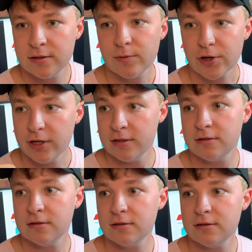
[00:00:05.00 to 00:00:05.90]
We're good?
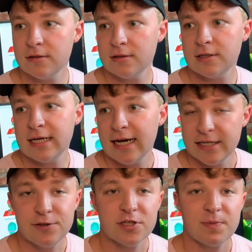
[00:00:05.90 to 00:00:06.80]
I
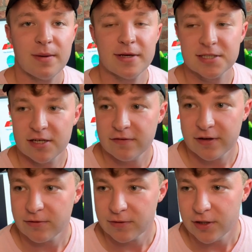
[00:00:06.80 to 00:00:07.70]
do this by myself.
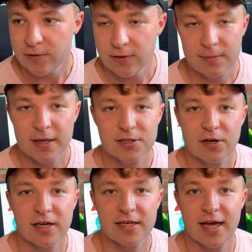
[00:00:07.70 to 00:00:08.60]
I don't know. I'm not
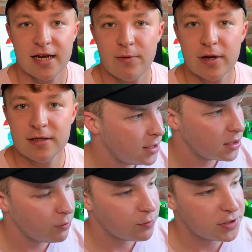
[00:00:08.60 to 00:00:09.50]
talking to anyone.
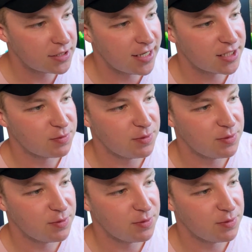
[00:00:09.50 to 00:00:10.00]
Someone recently asked